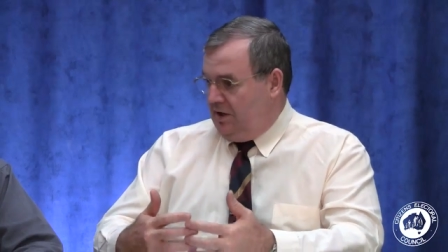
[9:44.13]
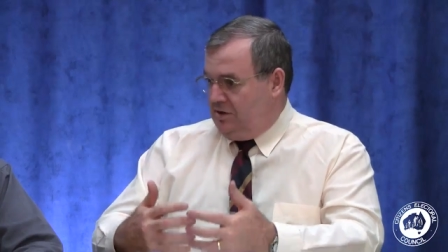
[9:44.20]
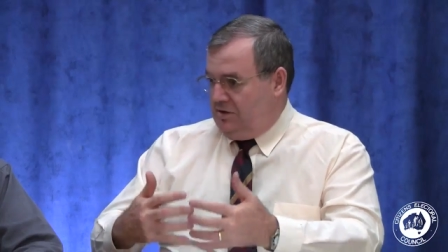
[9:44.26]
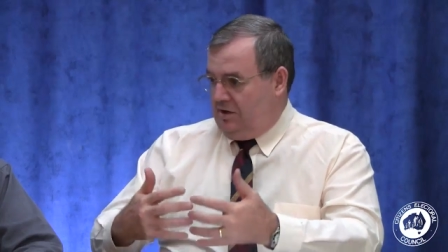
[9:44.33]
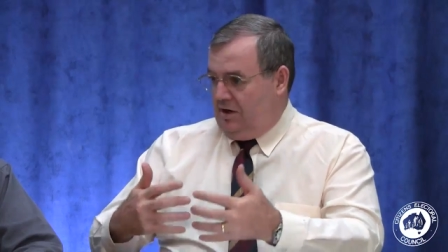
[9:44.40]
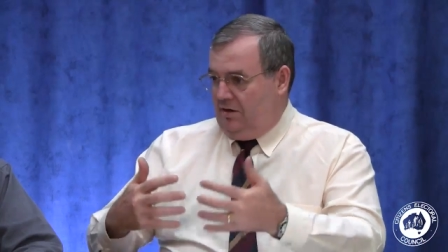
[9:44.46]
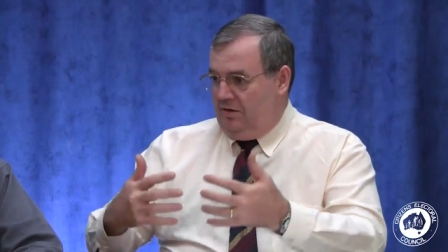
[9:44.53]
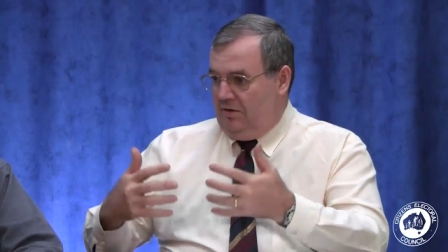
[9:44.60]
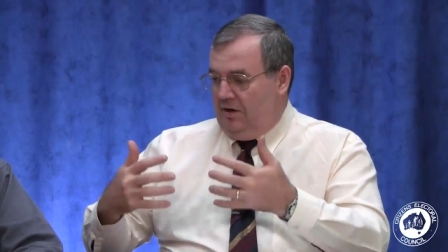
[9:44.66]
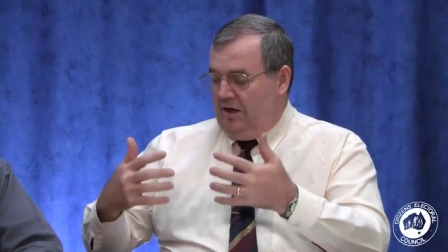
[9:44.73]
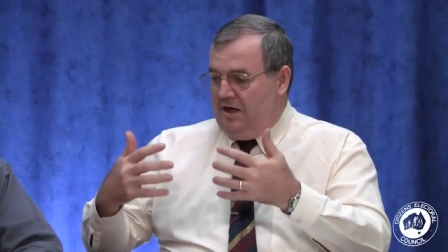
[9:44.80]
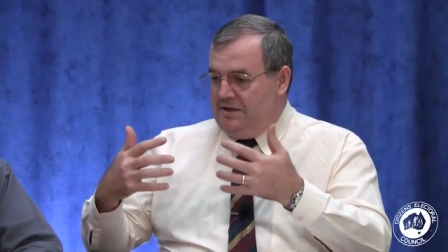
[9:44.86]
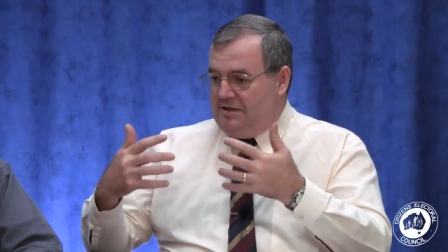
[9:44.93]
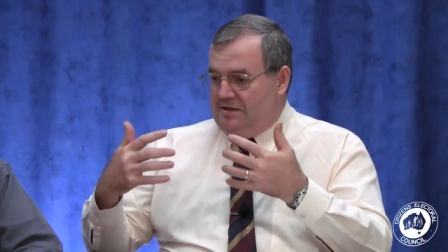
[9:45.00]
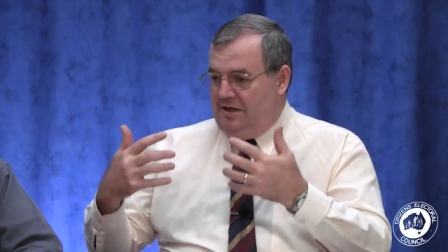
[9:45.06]
So
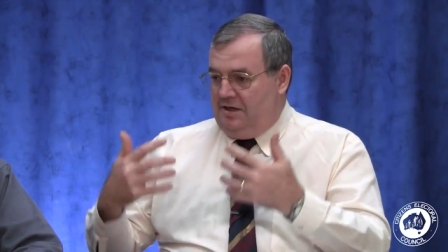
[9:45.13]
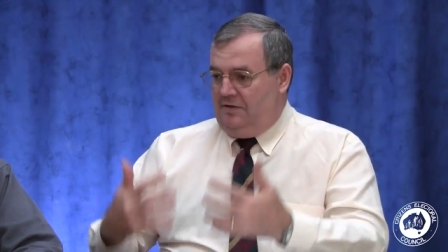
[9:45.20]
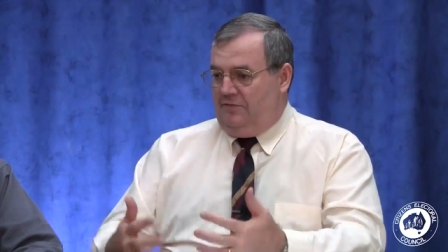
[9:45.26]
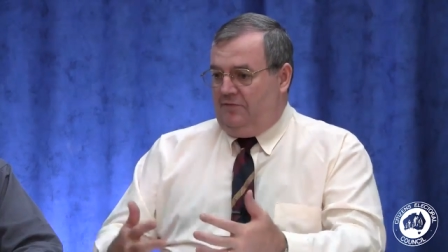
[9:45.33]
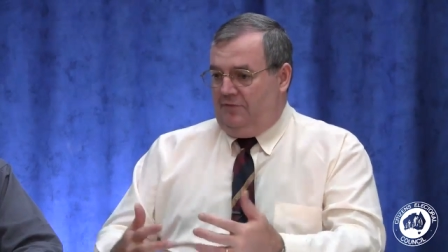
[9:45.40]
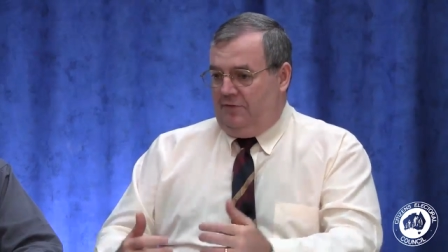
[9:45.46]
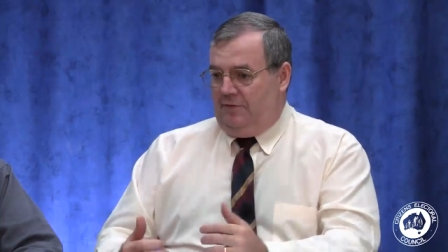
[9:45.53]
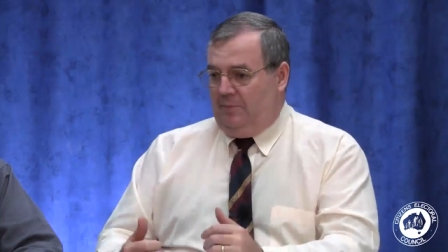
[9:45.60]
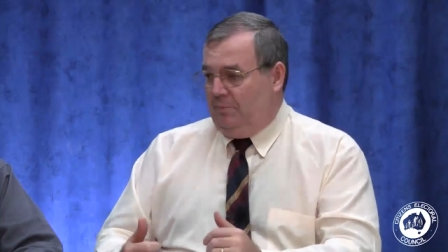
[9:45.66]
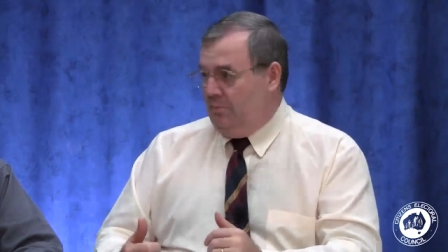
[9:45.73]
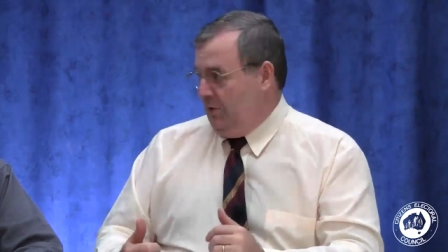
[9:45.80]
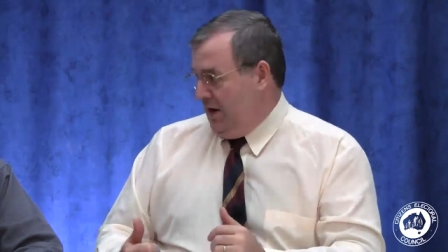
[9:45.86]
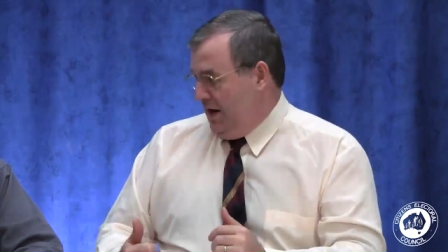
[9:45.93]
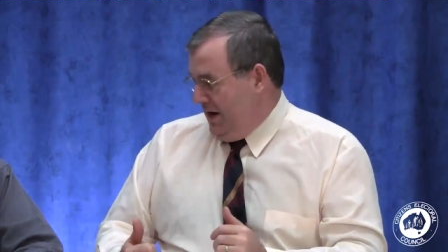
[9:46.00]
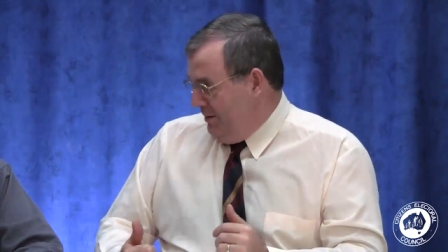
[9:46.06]
instead of
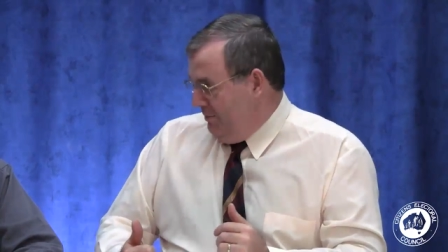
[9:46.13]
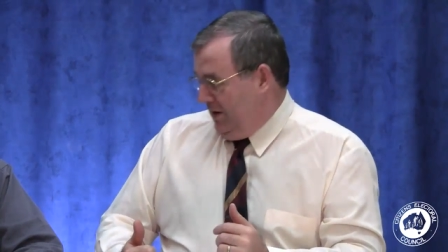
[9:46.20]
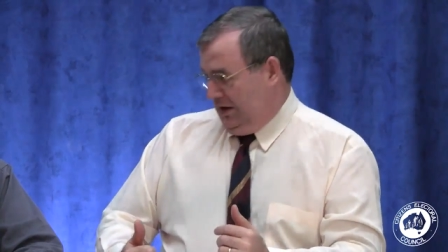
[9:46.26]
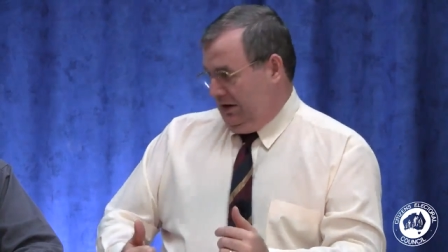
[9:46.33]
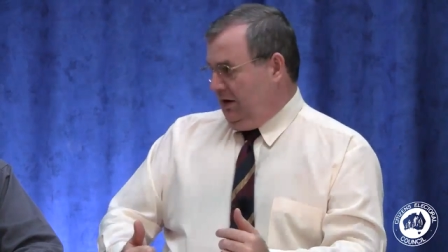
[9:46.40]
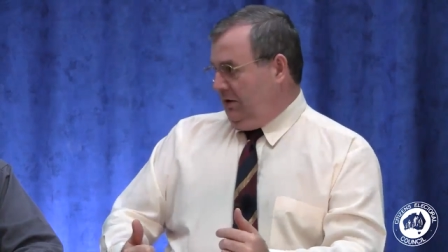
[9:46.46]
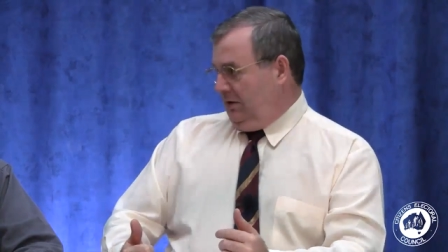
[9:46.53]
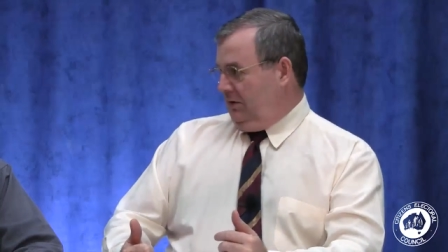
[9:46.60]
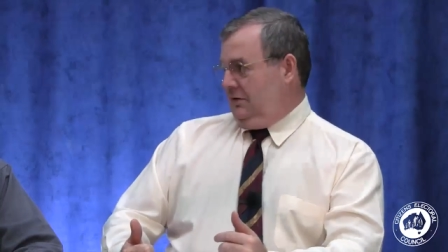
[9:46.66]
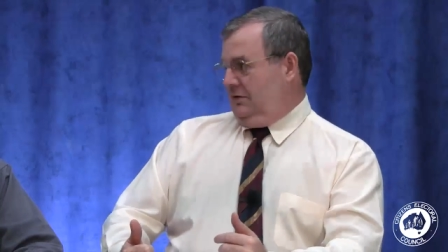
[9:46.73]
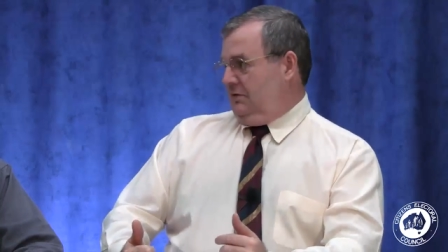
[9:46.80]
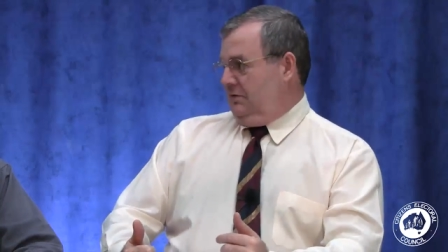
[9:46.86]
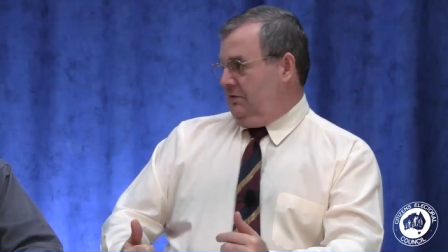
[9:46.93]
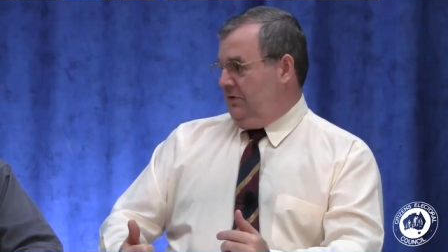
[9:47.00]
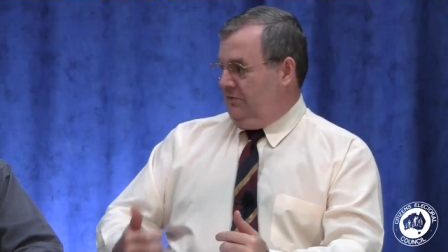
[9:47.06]
blaming
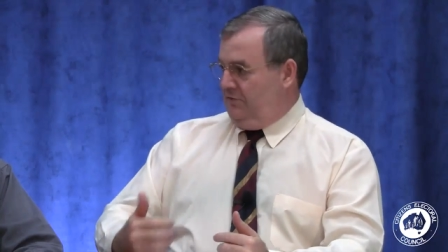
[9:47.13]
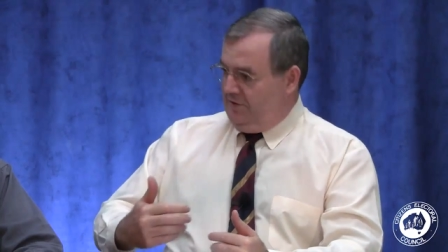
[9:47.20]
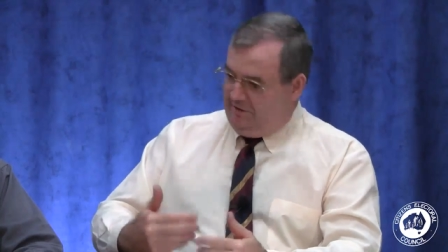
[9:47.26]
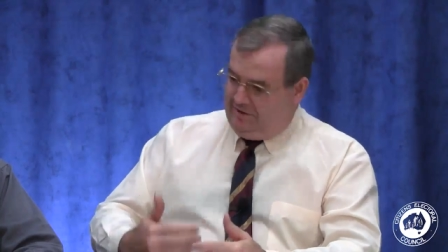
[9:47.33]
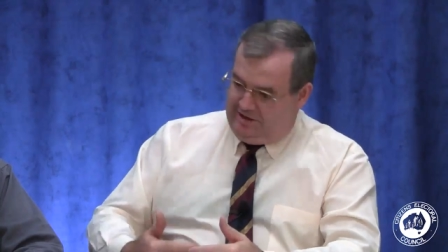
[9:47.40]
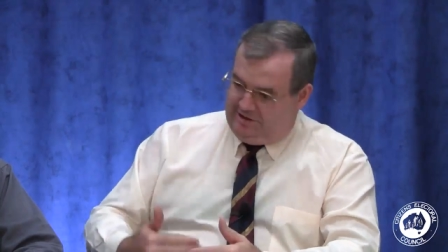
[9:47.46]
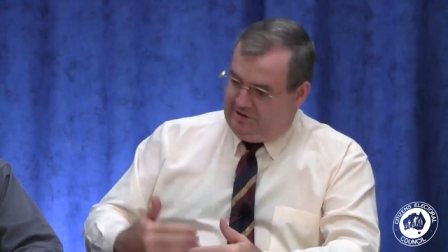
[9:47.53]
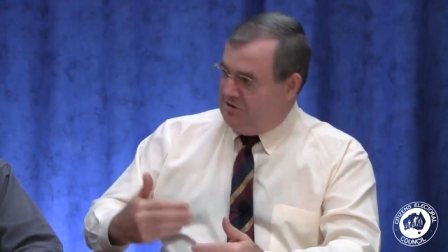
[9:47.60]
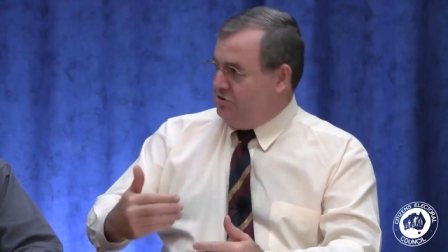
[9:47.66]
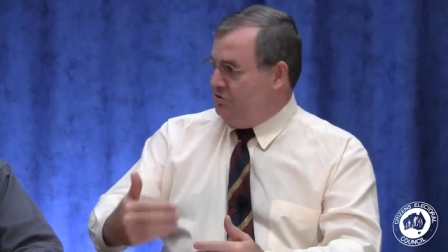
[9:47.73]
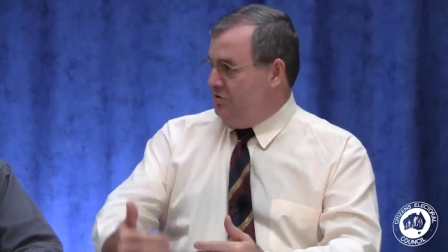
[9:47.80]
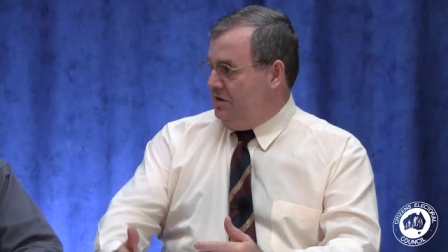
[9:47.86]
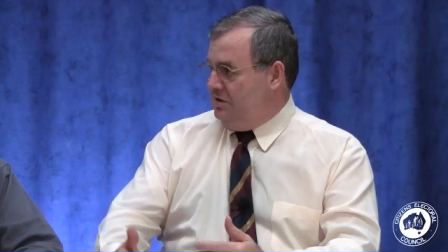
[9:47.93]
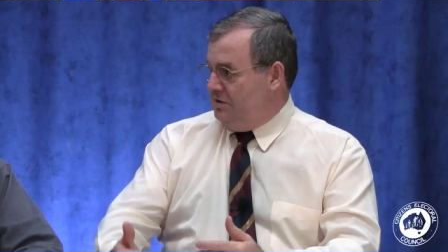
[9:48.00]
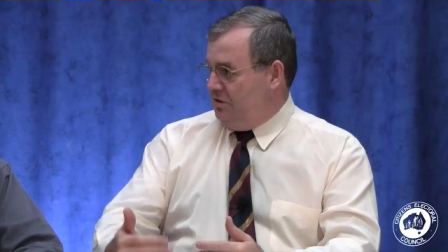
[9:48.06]
the very
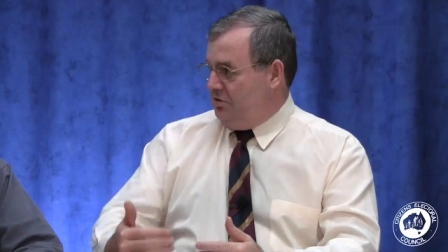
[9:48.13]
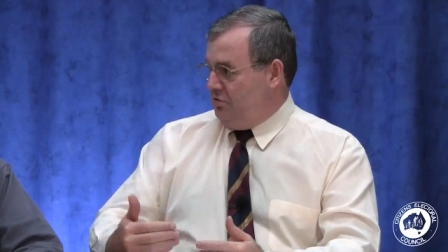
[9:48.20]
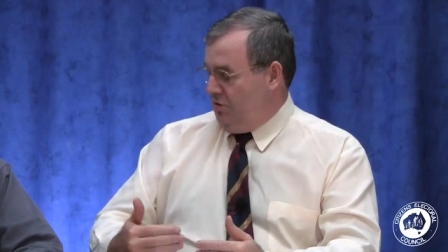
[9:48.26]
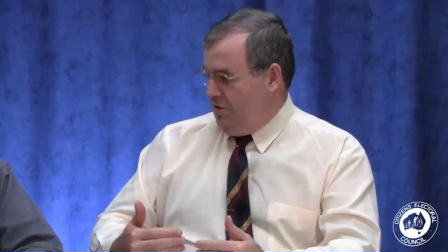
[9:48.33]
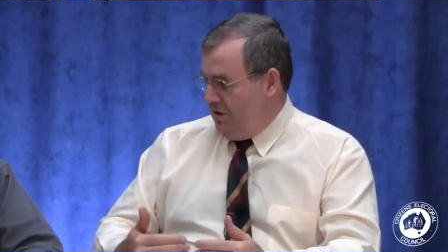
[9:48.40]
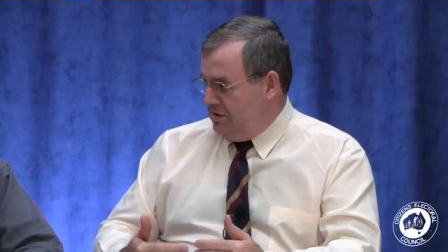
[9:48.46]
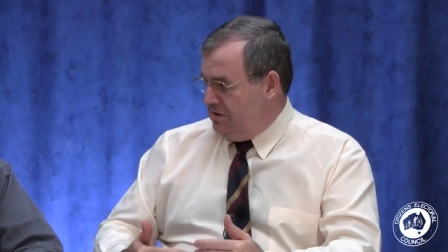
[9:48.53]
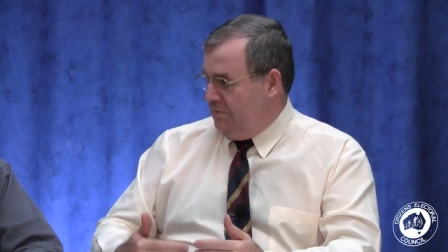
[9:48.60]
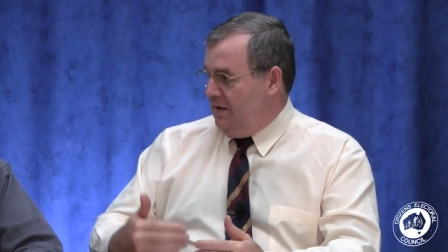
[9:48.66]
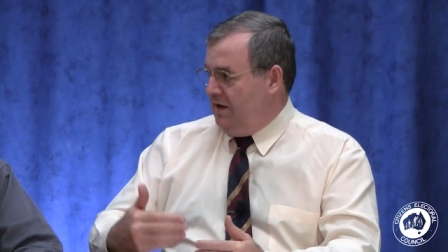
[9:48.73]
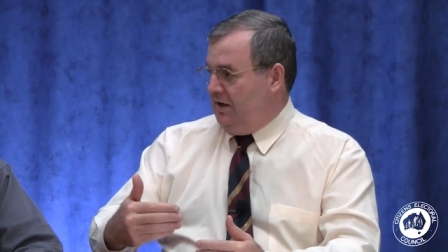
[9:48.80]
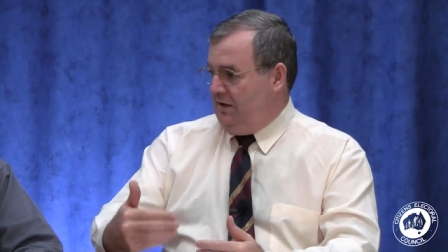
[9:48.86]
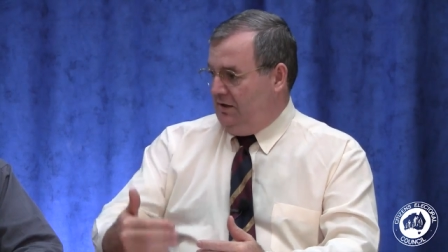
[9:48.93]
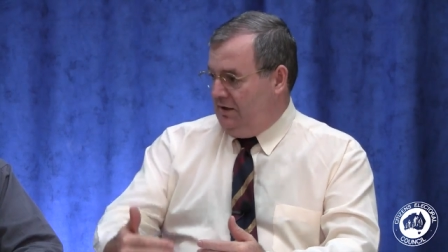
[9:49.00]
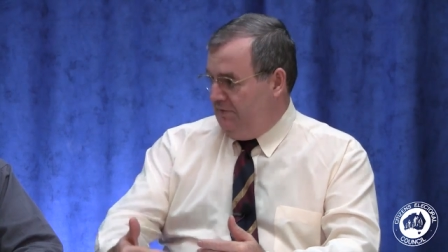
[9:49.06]
industries that are trying to
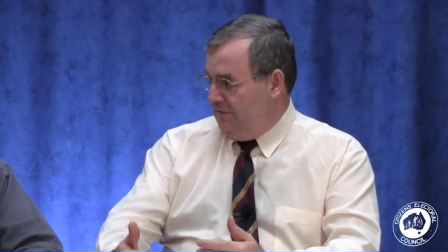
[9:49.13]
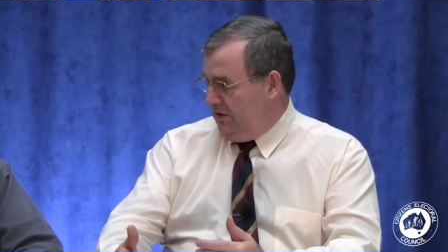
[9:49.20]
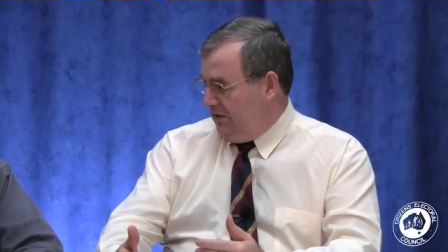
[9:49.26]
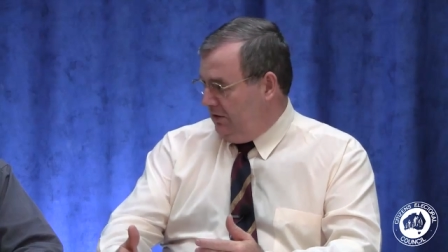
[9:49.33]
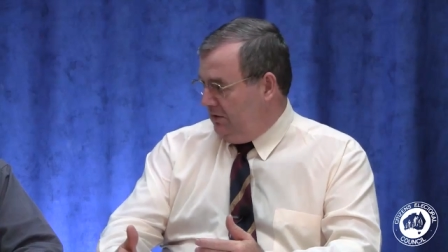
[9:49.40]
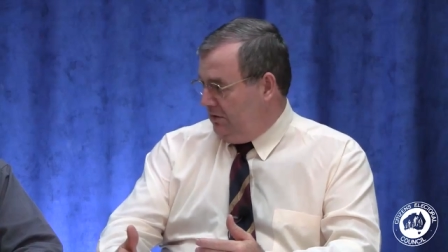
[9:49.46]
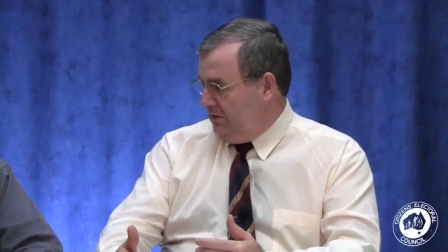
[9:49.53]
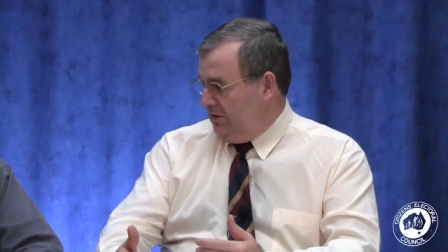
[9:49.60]
make a living,